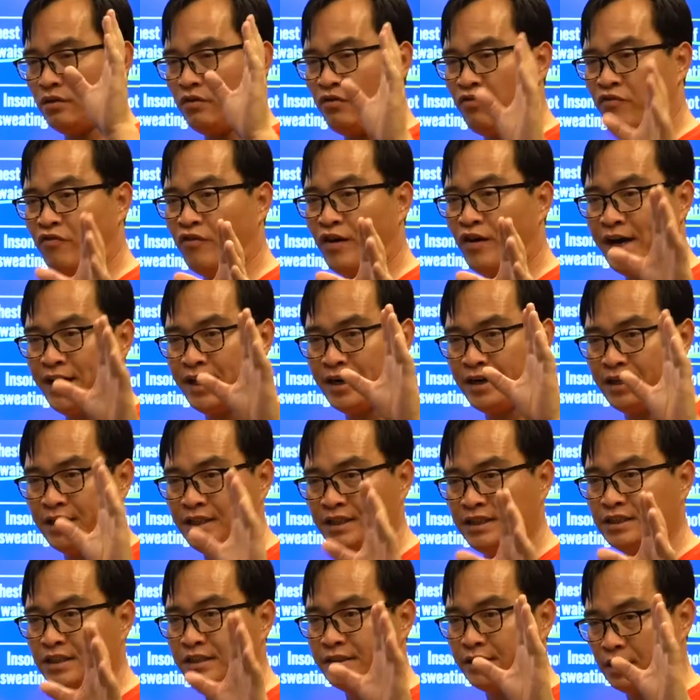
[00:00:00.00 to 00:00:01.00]
fire
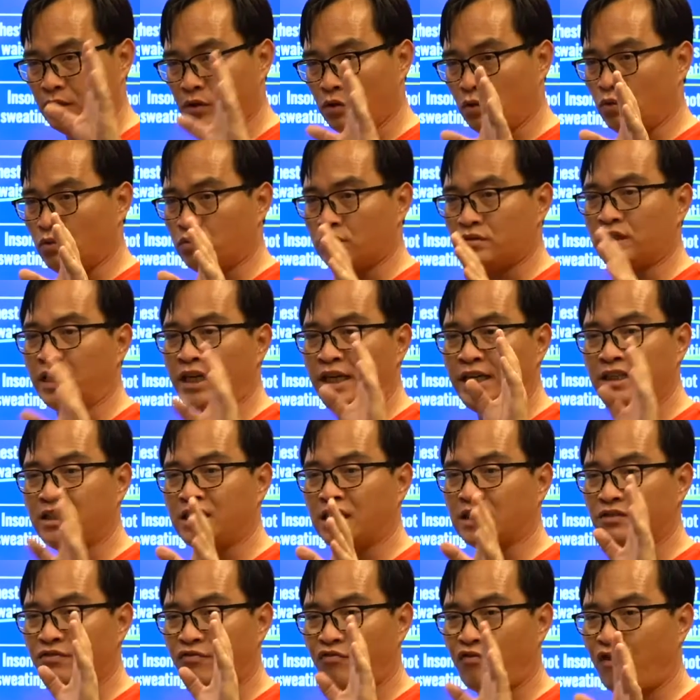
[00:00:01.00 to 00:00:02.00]
energy low, the
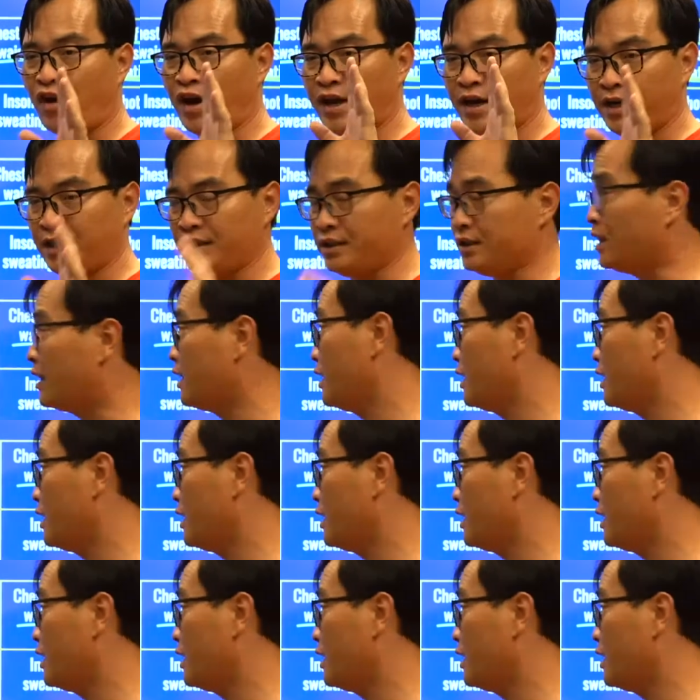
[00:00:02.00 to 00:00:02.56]
HS fire energy